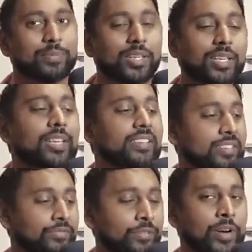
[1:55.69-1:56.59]
but he is
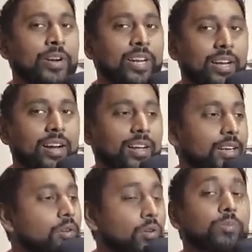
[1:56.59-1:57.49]
very hard,
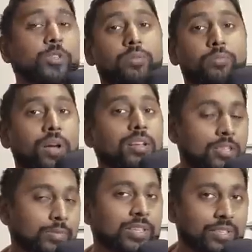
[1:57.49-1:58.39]
almost
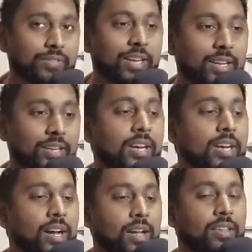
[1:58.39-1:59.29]
impossible to find
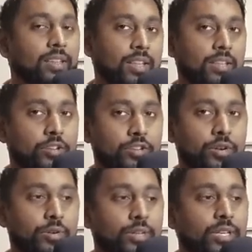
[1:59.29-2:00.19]
other than the show.